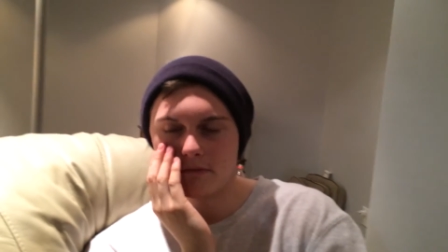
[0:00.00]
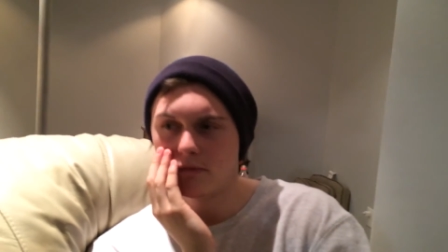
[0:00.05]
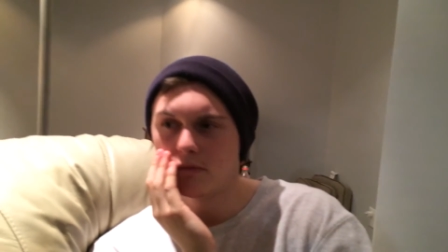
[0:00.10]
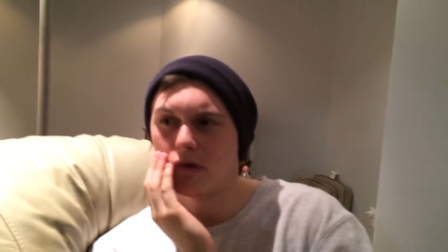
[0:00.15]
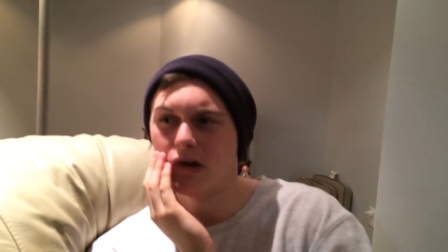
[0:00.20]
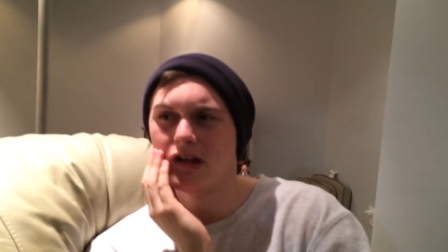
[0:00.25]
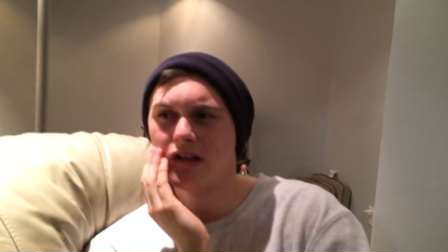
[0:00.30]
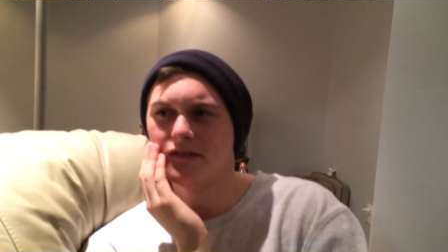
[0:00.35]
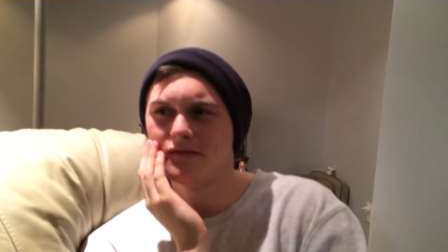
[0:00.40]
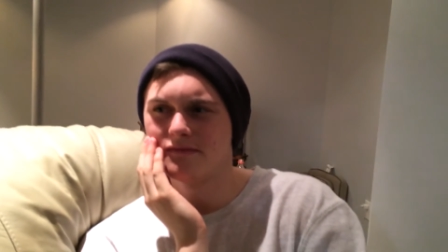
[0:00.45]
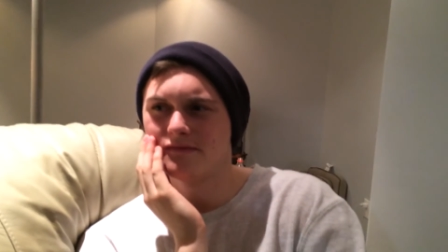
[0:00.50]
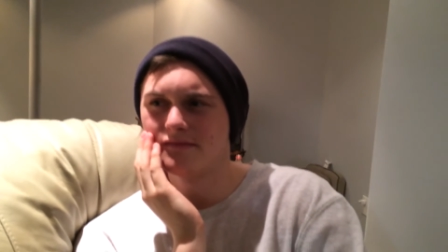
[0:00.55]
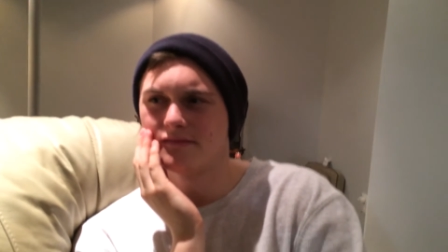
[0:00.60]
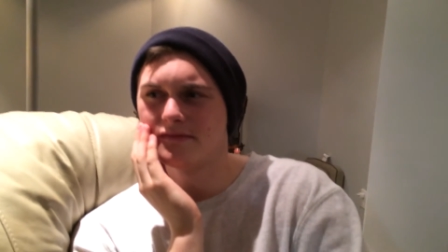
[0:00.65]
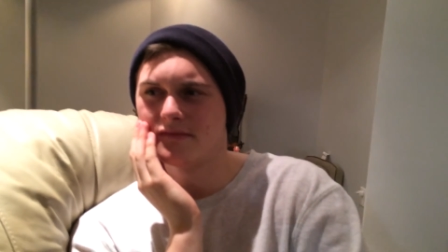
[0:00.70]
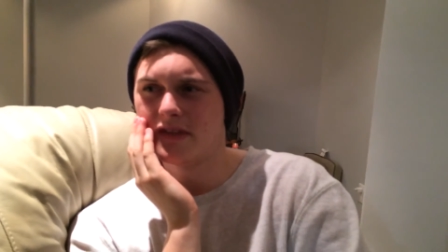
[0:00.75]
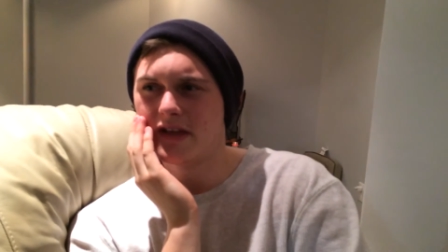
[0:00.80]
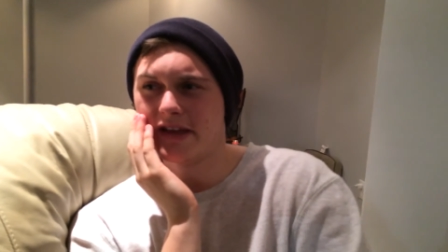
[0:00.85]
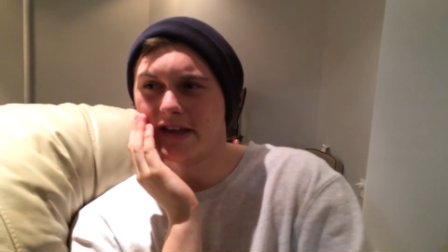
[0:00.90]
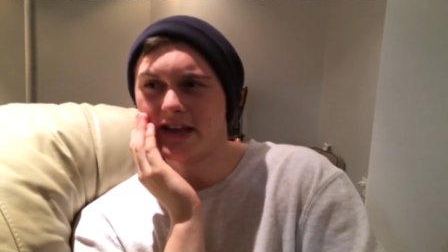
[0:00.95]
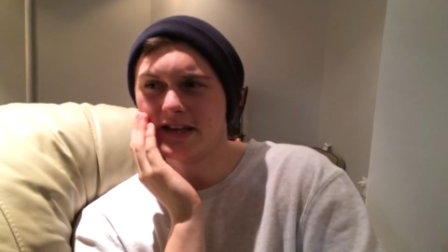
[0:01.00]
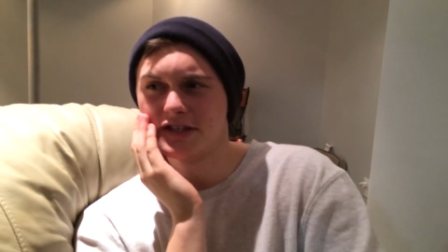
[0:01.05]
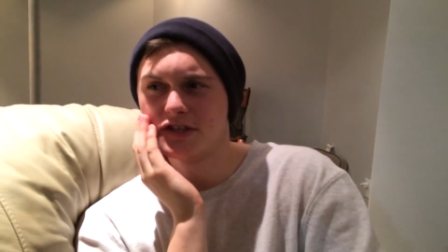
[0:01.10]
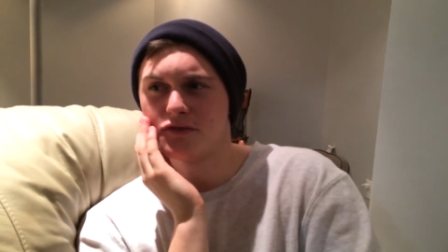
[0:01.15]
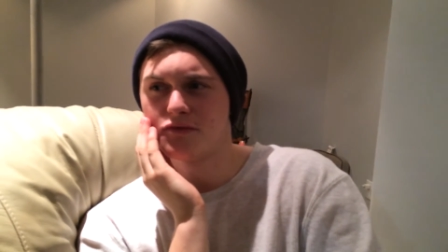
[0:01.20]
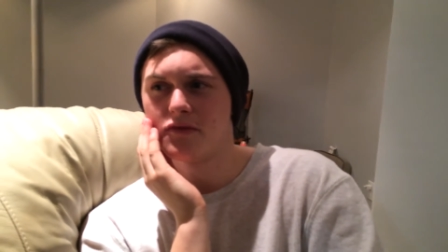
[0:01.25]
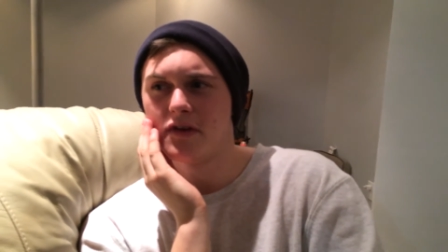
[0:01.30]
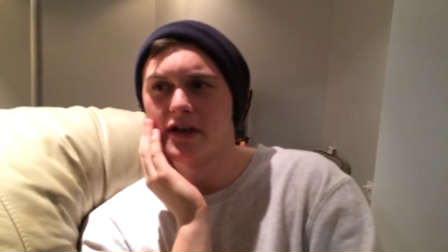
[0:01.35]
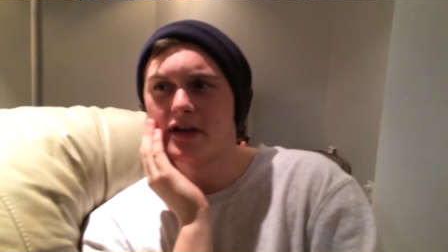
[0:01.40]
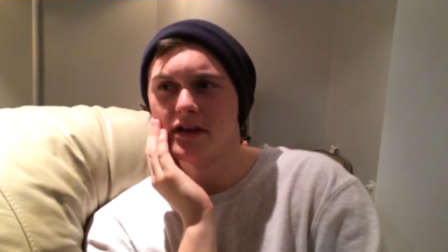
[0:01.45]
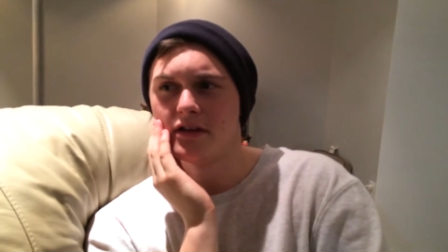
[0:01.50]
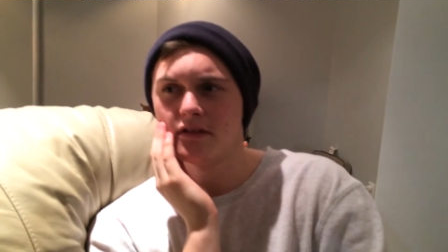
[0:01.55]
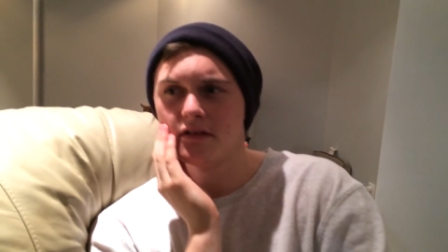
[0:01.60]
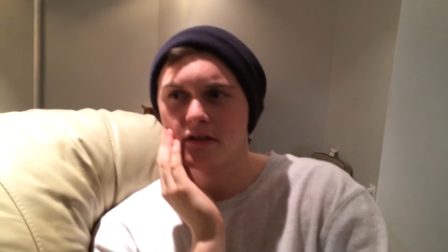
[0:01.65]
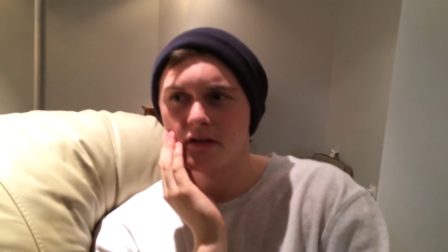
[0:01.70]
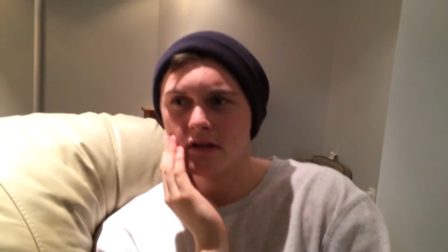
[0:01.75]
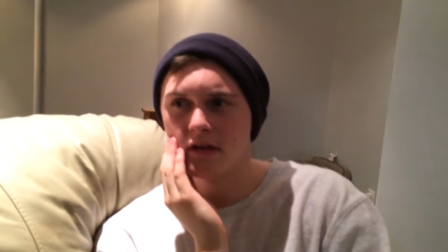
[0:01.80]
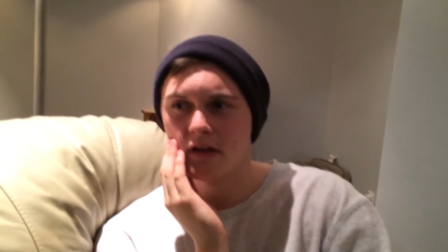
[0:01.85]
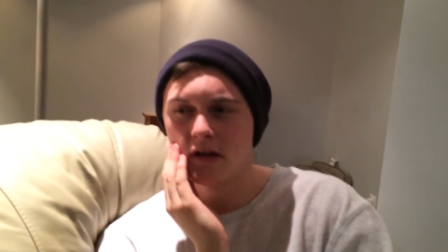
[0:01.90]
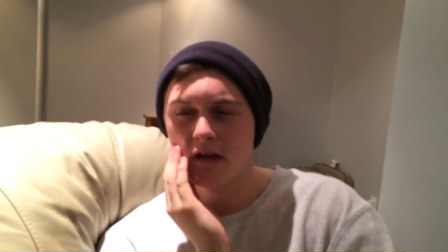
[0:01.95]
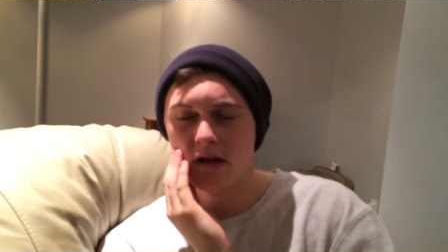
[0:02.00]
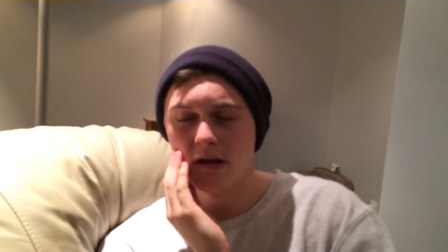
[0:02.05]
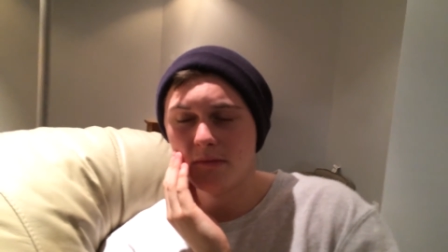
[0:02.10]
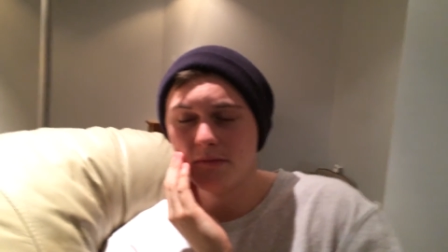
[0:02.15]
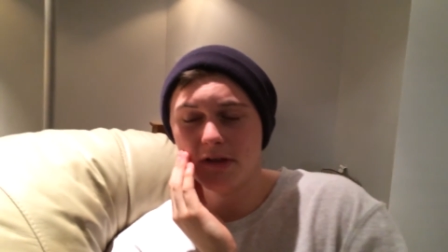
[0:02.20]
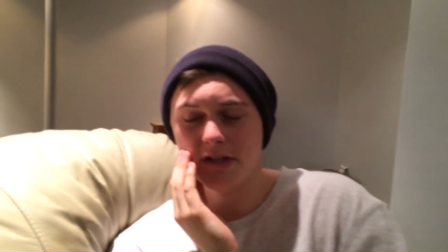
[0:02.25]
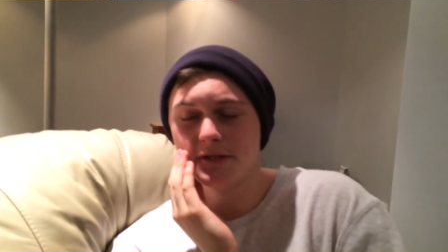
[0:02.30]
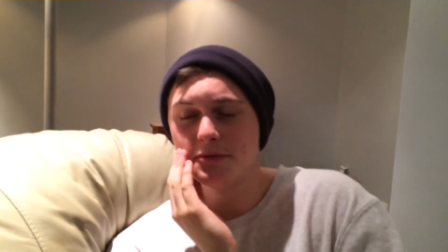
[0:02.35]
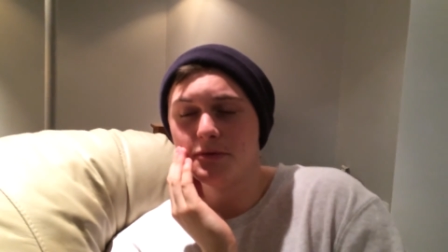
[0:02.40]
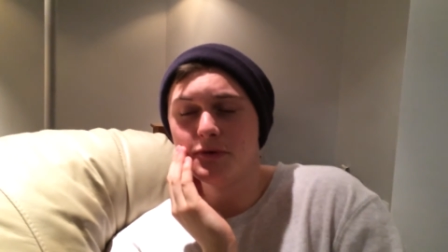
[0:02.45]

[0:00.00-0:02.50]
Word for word: Well, I guess you're right. Plus,